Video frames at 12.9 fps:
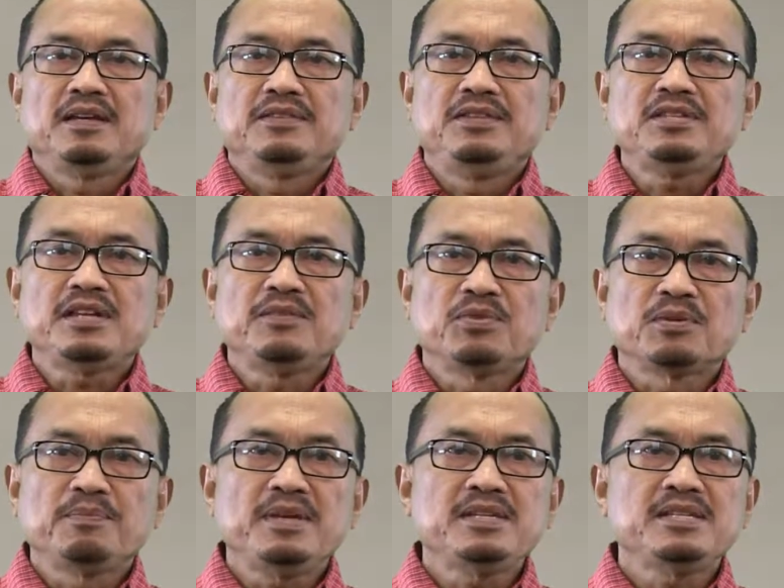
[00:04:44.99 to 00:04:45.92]
this
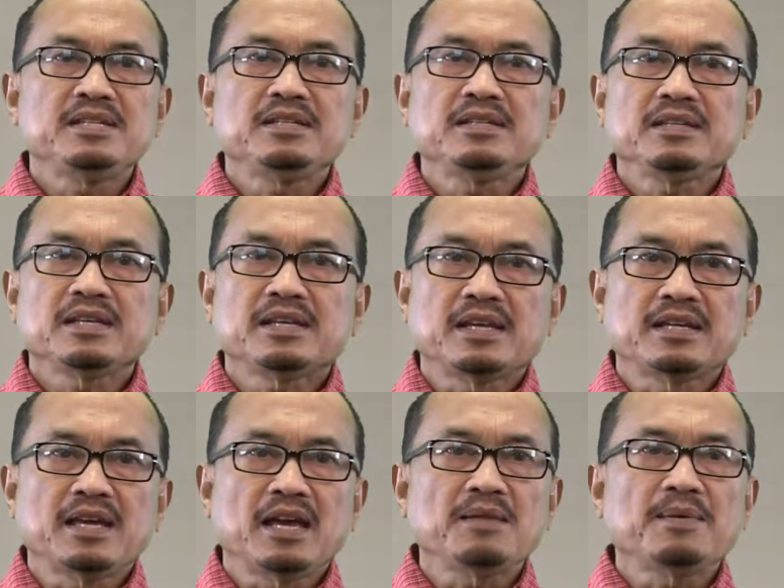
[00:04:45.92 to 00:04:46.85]
information can
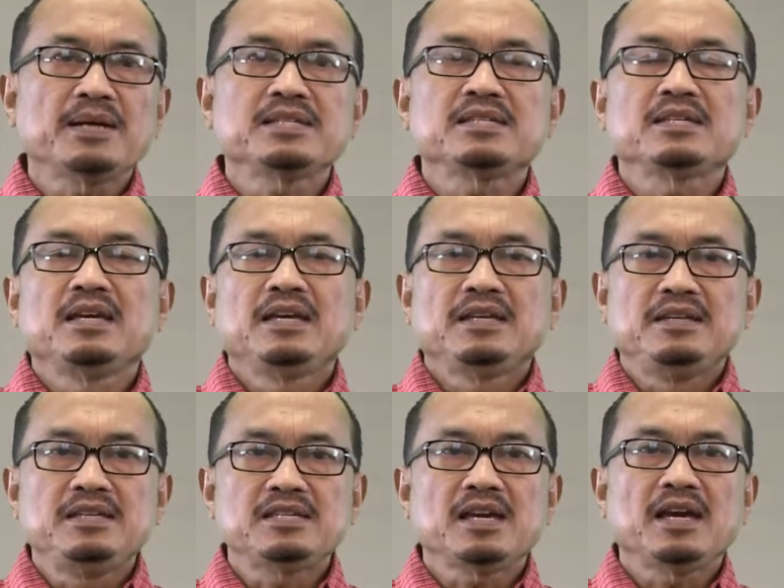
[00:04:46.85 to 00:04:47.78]
help us
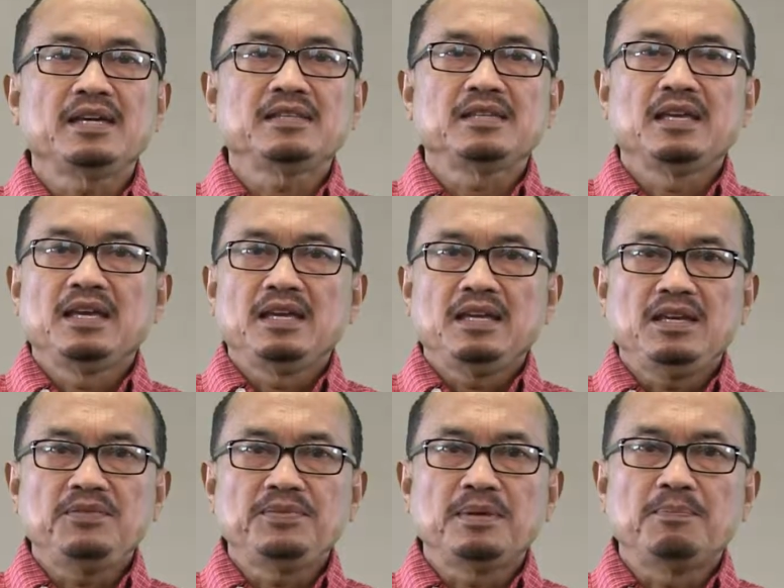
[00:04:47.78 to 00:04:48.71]
decide
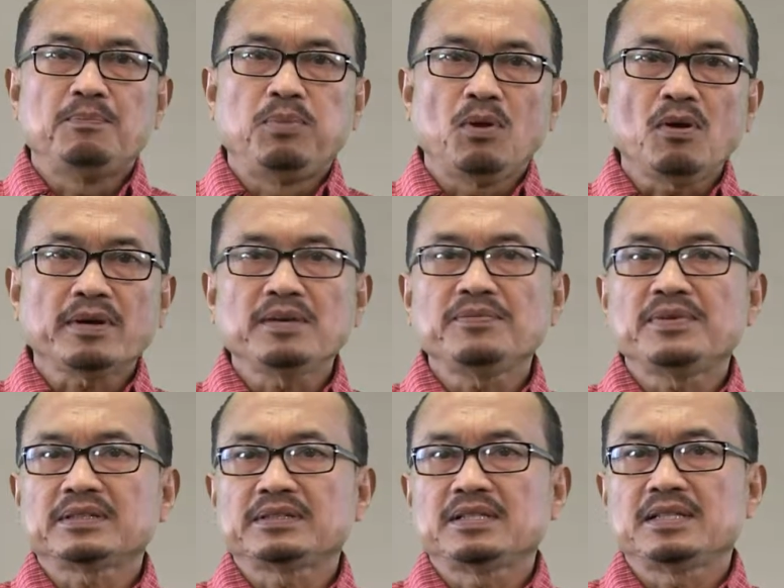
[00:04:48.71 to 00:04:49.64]
if the blocking
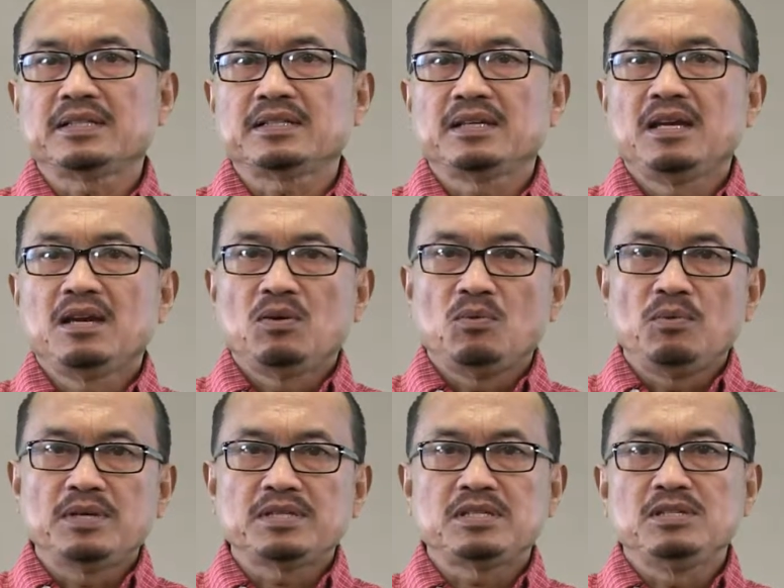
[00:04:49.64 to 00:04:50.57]
factor
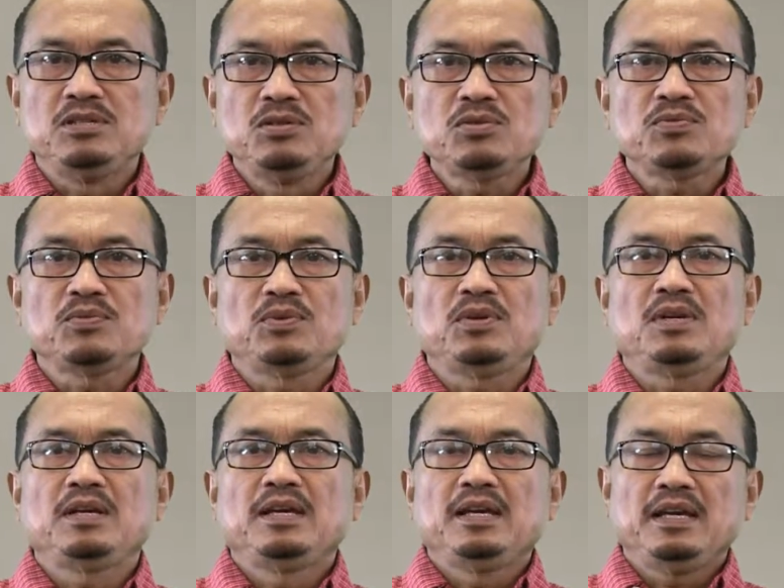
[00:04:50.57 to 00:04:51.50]
was
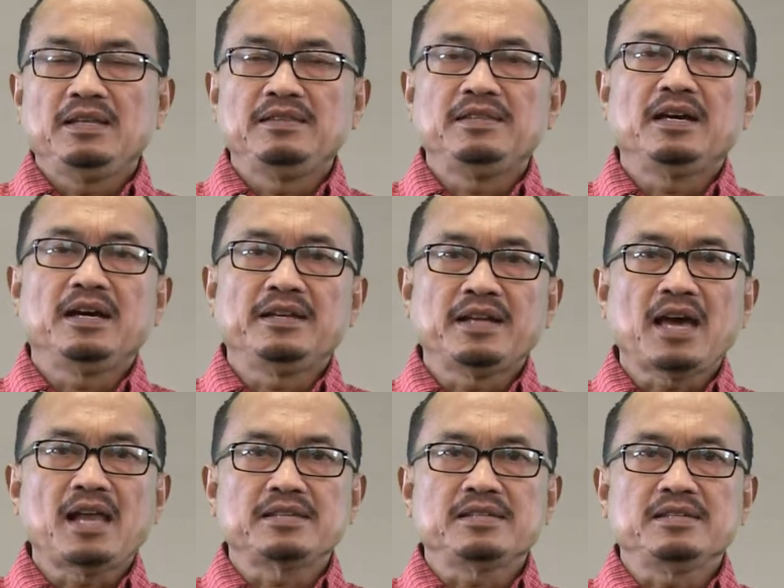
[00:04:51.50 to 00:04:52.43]
useful in the
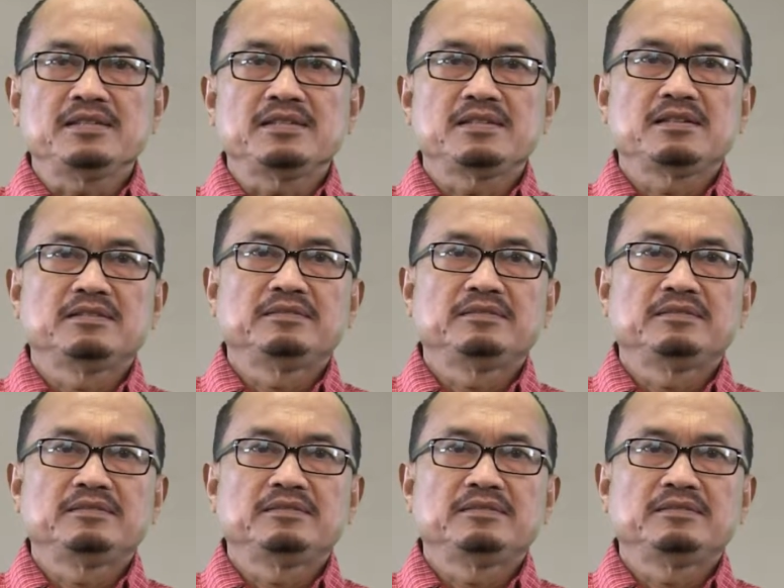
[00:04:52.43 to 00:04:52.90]
analysis.